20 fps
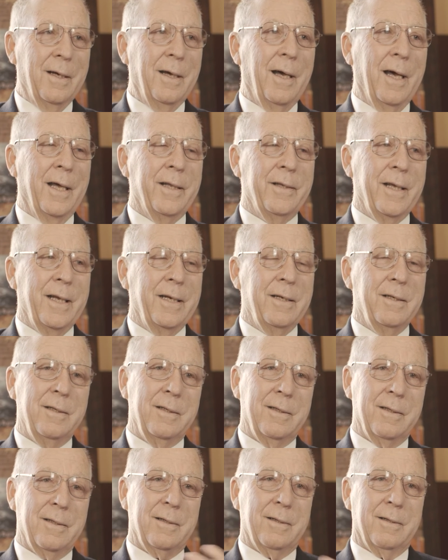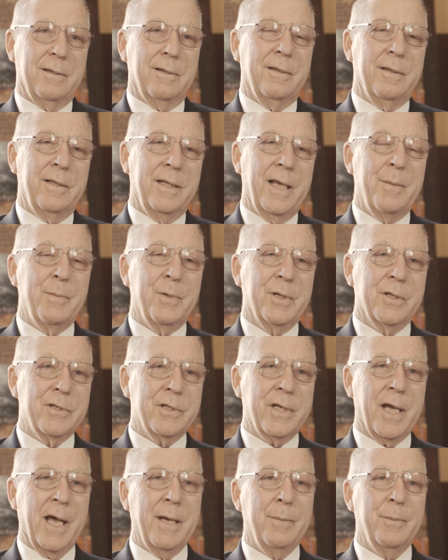And then the ambulance
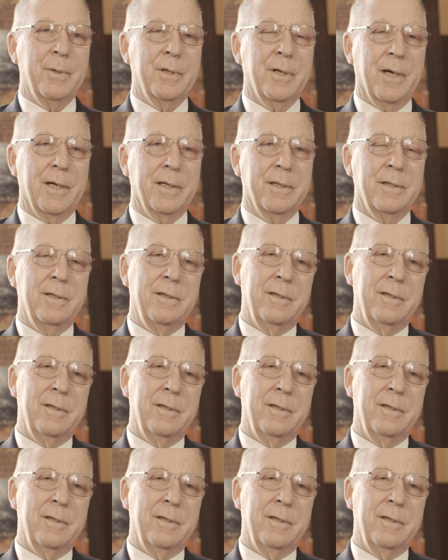came, and